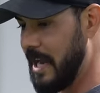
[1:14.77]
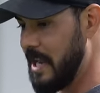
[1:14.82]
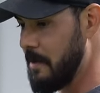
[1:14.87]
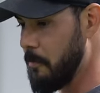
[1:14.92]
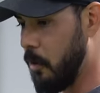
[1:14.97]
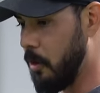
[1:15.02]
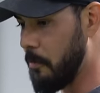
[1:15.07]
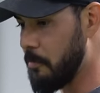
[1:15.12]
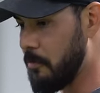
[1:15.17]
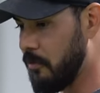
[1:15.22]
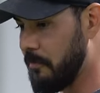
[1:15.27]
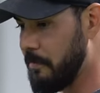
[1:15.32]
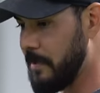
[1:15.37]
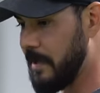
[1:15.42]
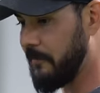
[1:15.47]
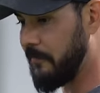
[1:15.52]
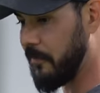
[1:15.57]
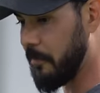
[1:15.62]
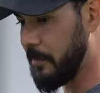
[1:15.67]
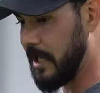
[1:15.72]
Any more
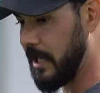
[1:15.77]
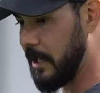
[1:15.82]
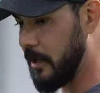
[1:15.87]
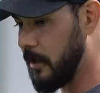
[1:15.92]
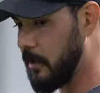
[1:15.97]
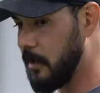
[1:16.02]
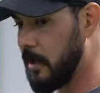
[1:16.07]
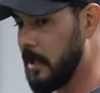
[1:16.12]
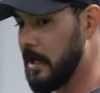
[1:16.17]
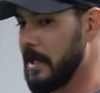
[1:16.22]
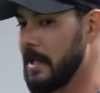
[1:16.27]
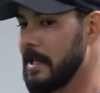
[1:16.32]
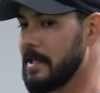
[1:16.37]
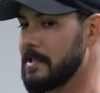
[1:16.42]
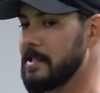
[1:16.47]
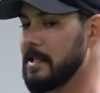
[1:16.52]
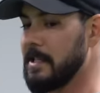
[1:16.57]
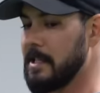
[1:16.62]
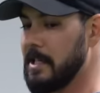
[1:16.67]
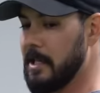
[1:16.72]
movement from here
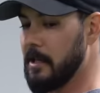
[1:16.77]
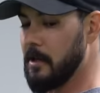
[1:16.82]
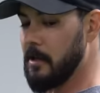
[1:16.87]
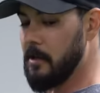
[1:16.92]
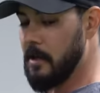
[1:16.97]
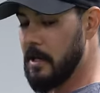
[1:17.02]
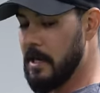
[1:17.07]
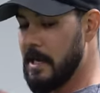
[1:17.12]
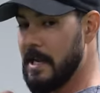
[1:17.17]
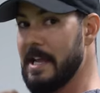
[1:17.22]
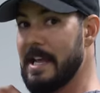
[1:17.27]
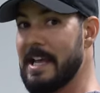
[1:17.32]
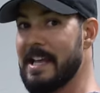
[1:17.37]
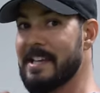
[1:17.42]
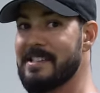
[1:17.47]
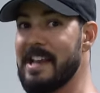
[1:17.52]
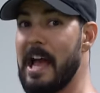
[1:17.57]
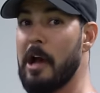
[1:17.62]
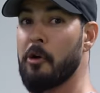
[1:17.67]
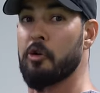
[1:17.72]
to here
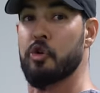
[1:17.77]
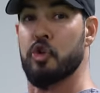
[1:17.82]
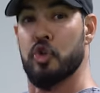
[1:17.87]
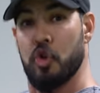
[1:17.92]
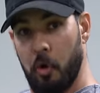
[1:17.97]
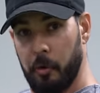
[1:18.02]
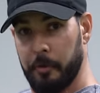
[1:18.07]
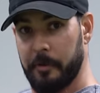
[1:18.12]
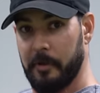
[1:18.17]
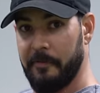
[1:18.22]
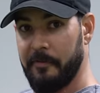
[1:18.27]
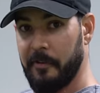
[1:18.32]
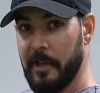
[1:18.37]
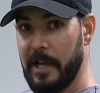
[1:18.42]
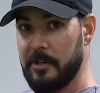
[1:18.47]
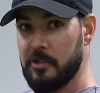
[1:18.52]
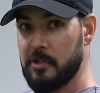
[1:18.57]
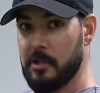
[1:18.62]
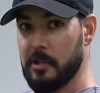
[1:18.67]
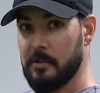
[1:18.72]
is now shoulder
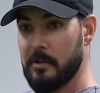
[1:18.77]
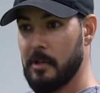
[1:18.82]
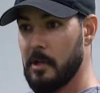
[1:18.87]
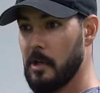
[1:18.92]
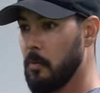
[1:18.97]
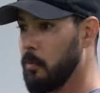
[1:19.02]
flexion,